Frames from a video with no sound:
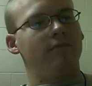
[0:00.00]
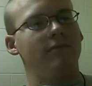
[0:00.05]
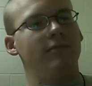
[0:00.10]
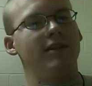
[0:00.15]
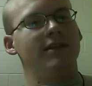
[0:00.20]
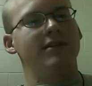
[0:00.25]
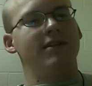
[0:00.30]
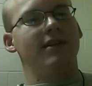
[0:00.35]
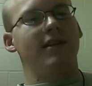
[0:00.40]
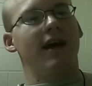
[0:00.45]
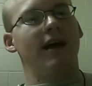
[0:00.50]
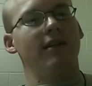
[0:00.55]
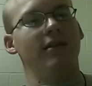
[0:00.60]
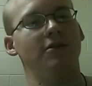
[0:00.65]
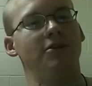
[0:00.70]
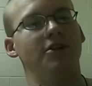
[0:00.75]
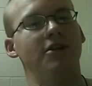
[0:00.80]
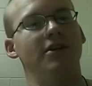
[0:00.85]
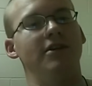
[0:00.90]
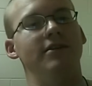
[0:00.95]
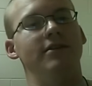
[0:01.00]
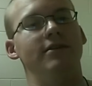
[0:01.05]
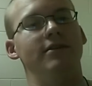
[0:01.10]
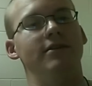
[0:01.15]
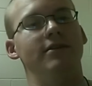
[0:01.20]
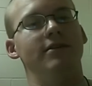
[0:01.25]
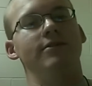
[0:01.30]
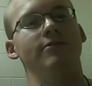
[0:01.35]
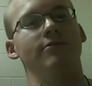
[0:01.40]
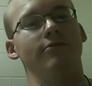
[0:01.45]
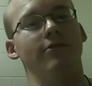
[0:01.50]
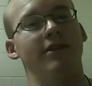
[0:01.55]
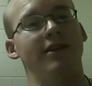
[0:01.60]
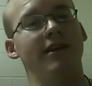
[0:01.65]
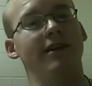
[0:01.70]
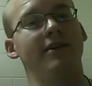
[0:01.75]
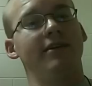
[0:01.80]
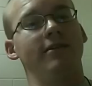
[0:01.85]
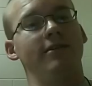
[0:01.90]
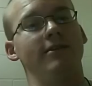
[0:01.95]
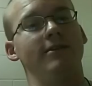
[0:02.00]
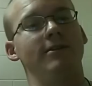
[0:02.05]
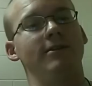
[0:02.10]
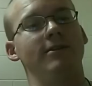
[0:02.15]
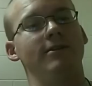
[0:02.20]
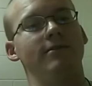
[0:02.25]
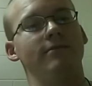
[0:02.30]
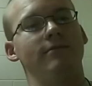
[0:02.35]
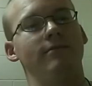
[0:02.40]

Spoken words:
this analogy is ridiculous,